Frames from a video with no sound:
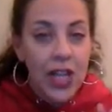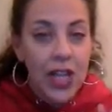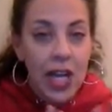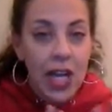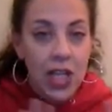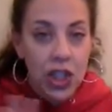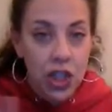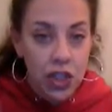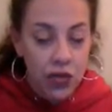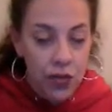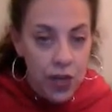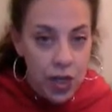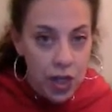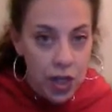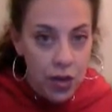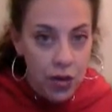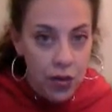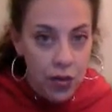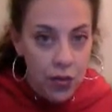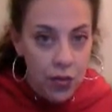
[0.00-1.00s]

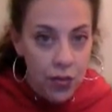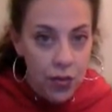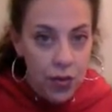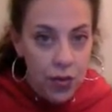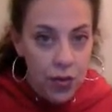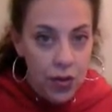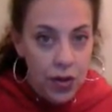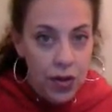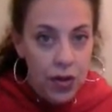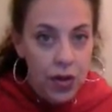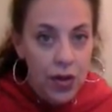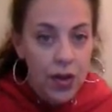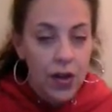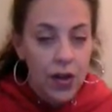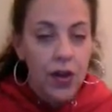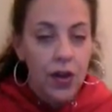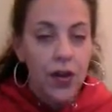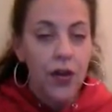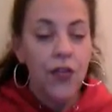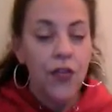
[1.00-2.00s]
flustering you,
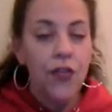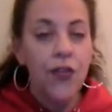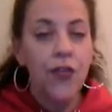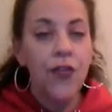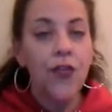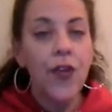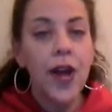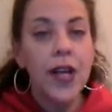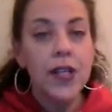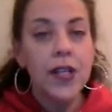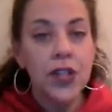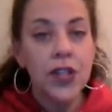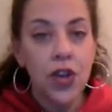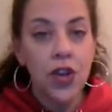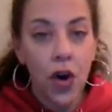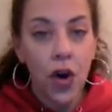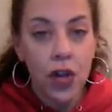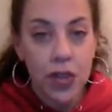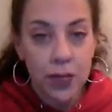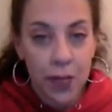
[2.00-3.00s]

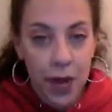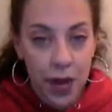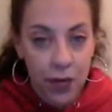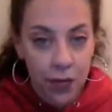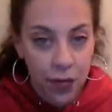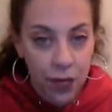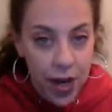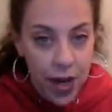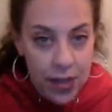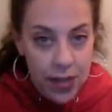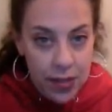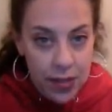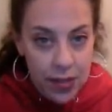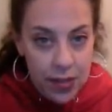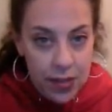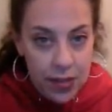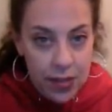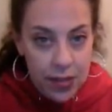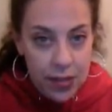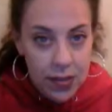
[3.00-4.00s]
fret not, my
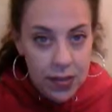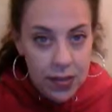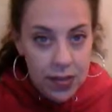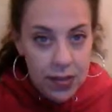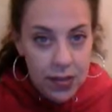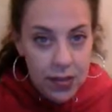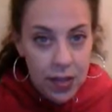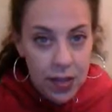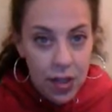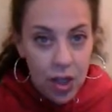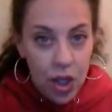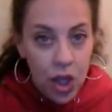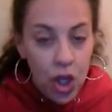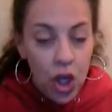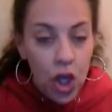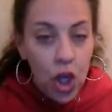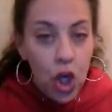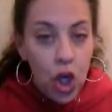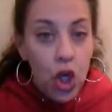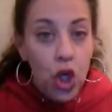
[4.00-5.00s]
friends.
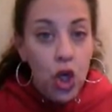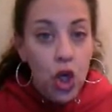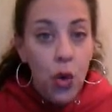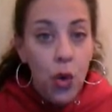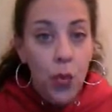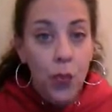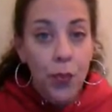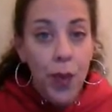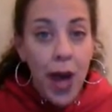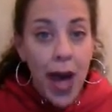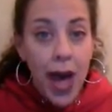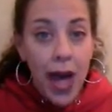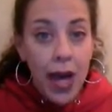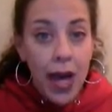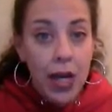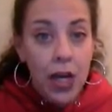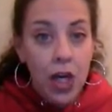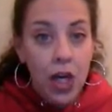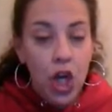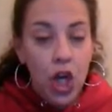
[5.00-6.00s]
Go
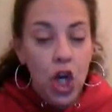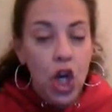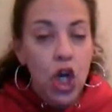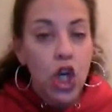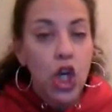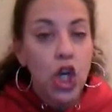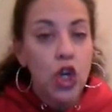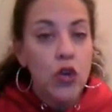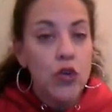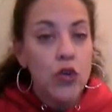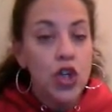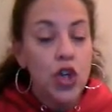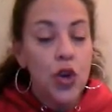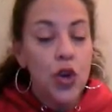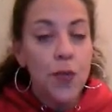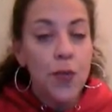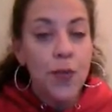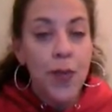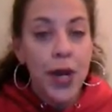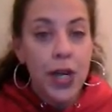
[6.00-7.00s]
back,
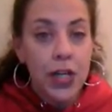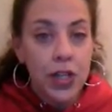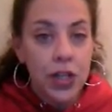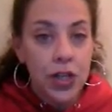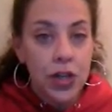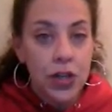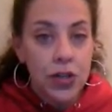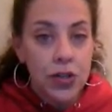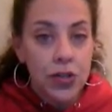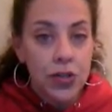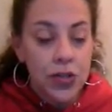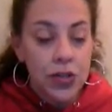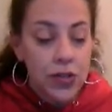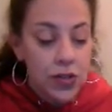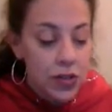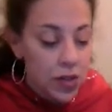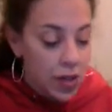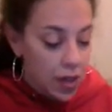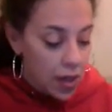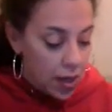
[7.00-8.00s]
use your
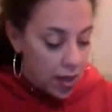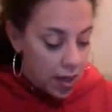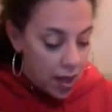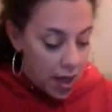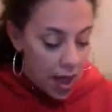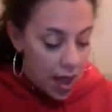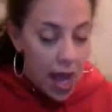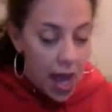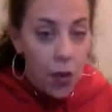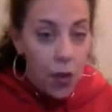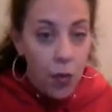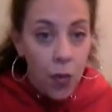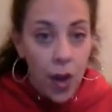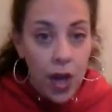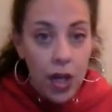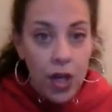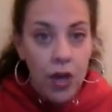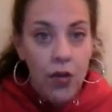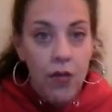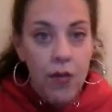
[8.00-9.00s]
pictures,
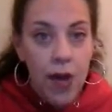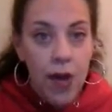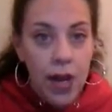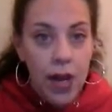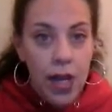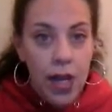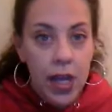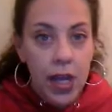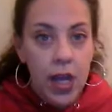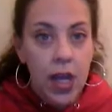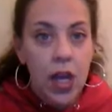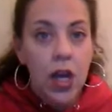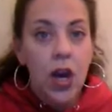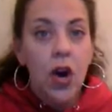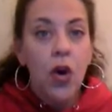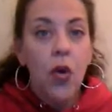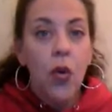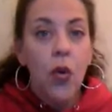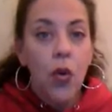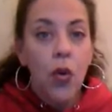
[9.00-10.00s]
and when you're ready,
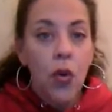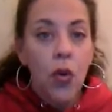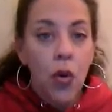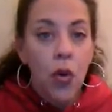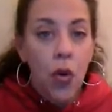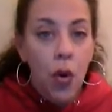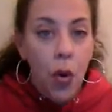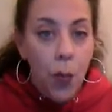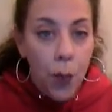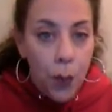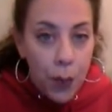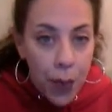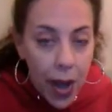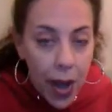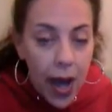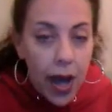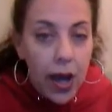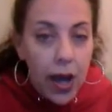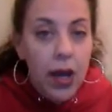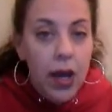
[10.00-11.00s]

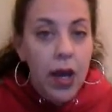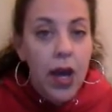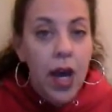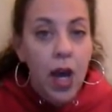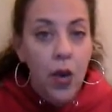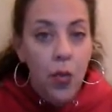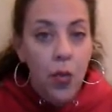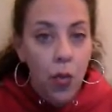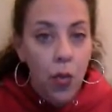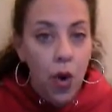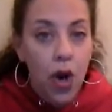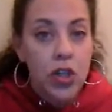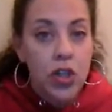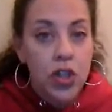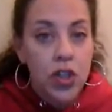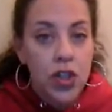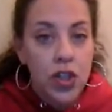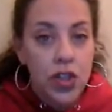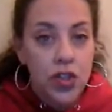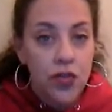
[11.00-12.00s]
come back and
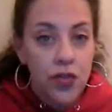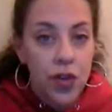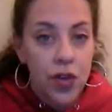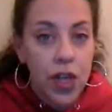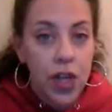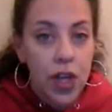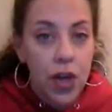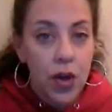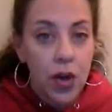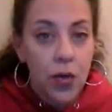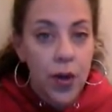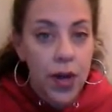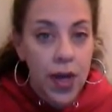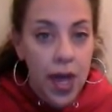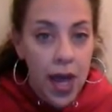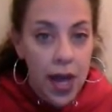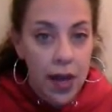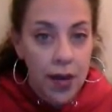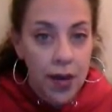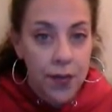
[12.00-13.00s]
watch this video
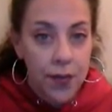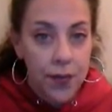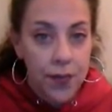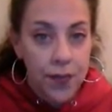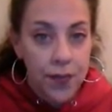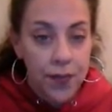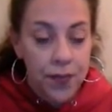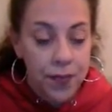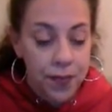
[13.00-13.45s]
again.